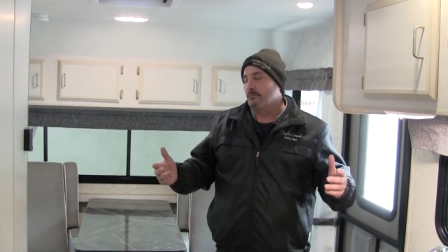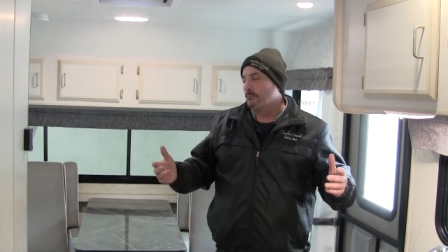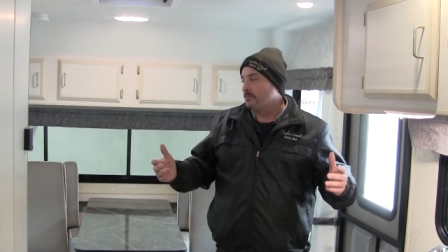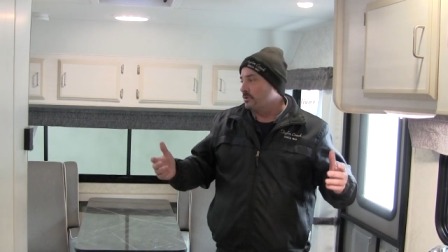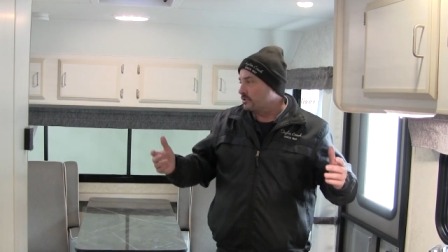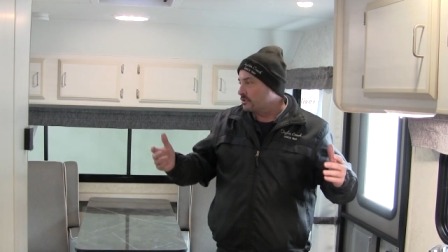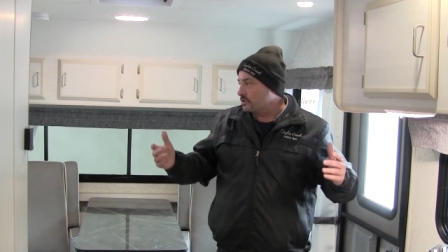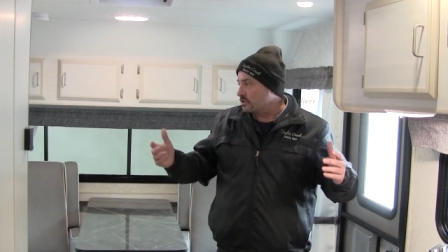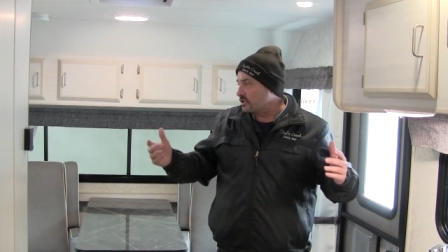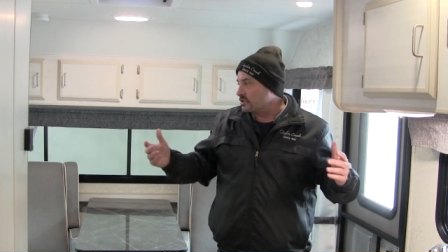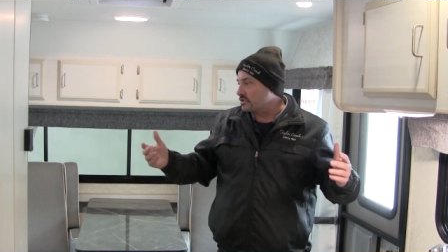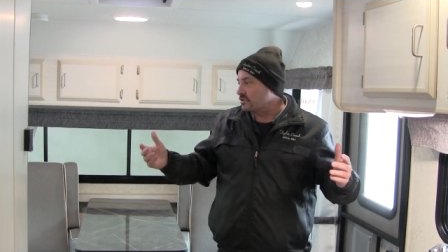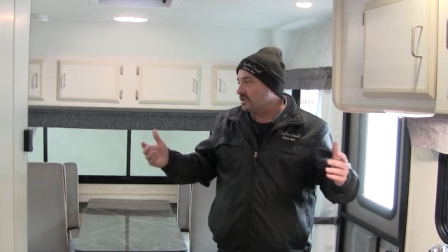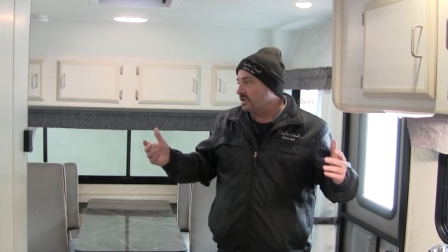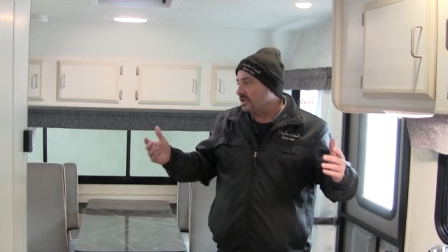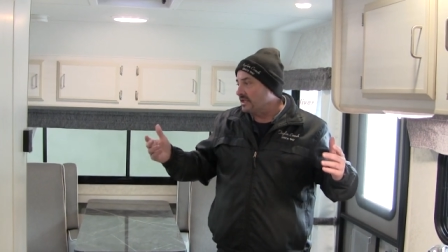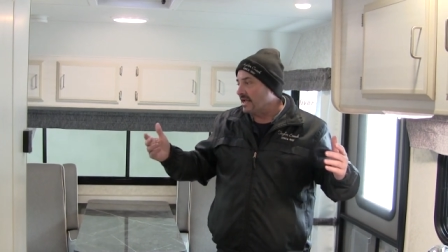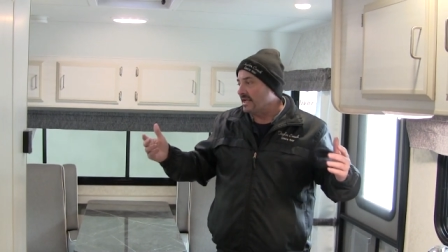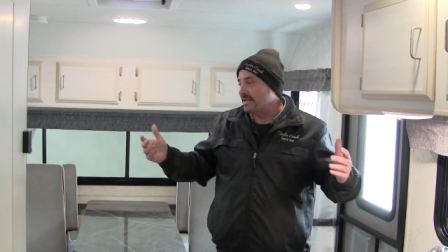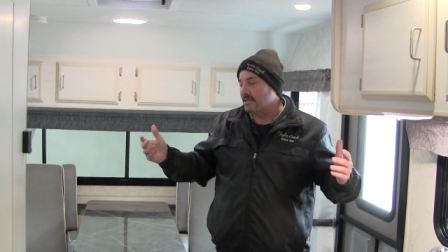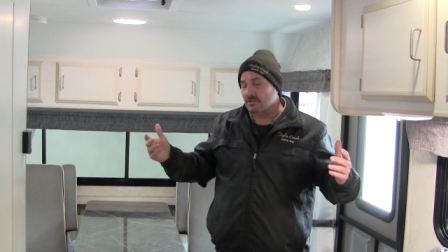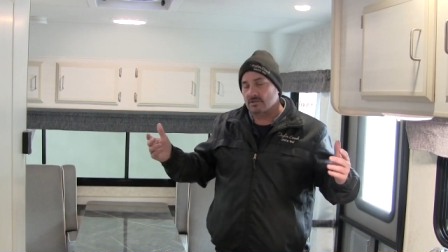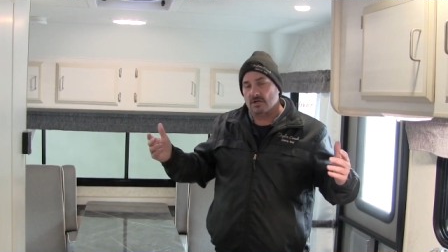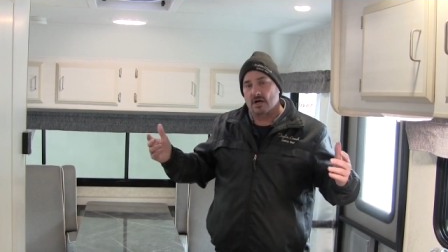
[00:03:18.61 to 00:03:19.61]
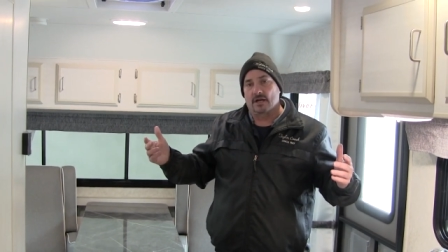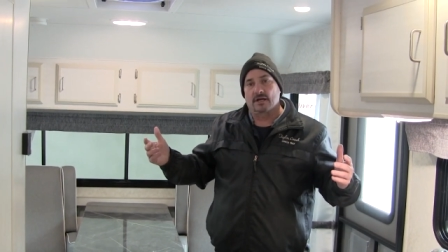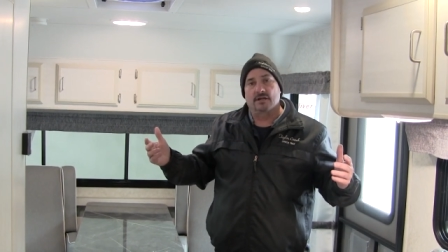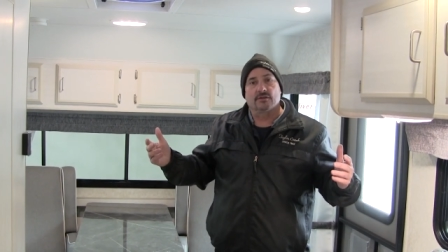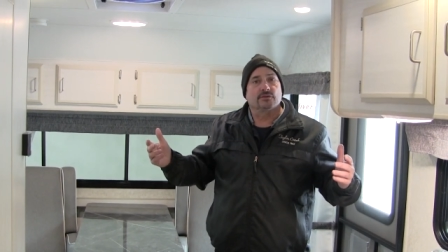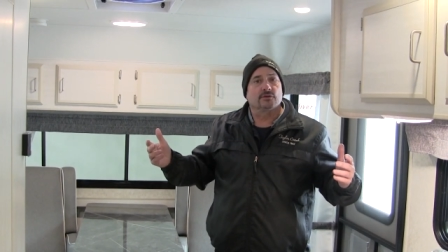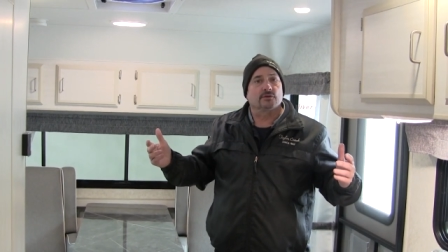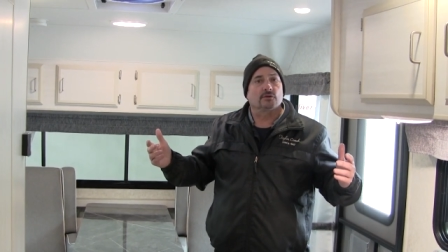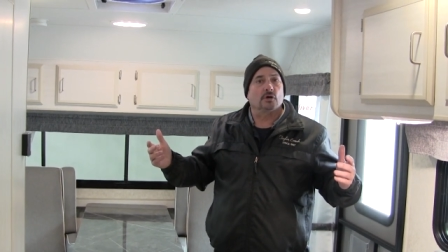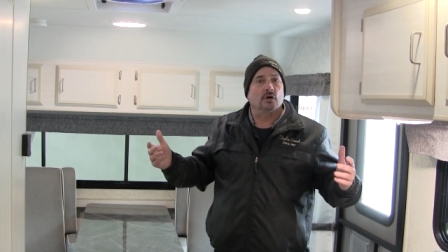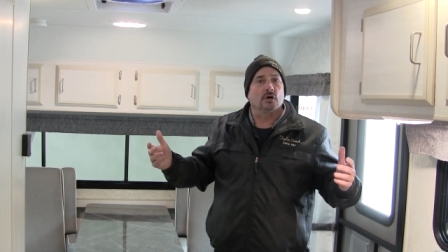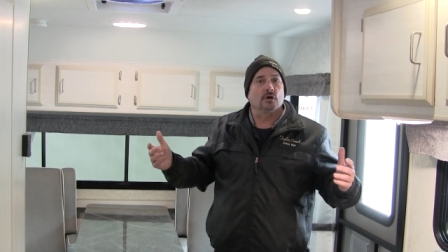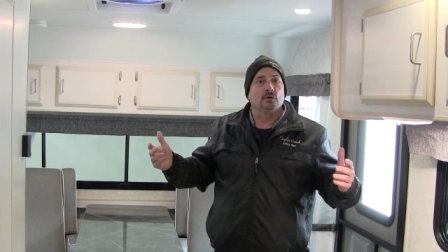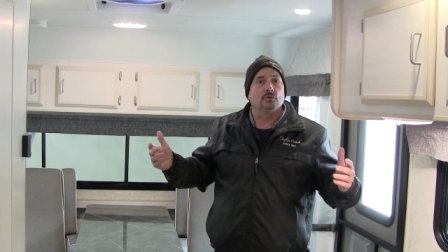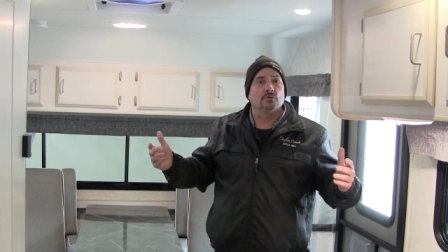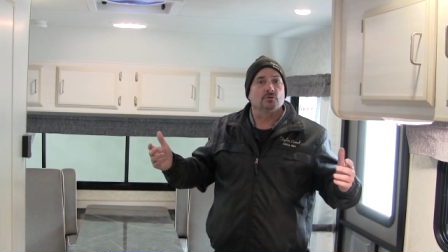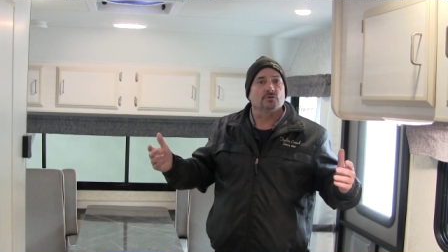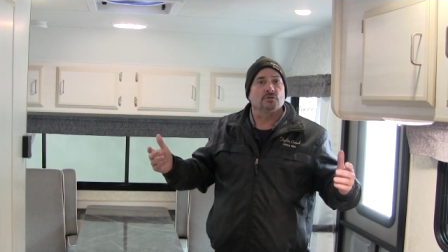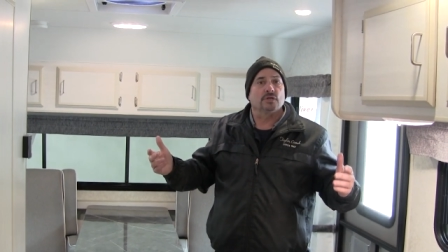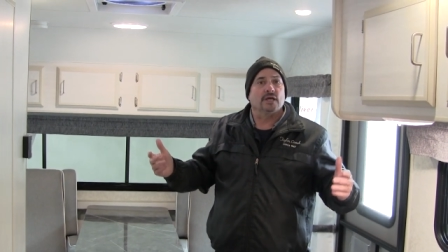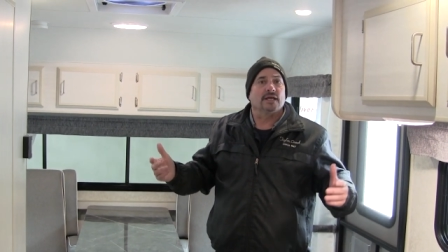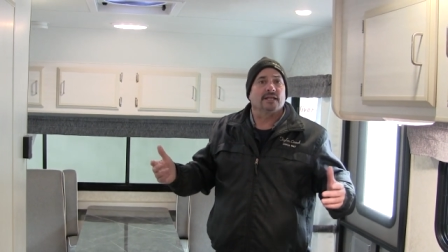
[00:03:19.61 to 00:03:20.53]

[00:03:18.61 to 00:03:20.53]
with just the lights on in the coach,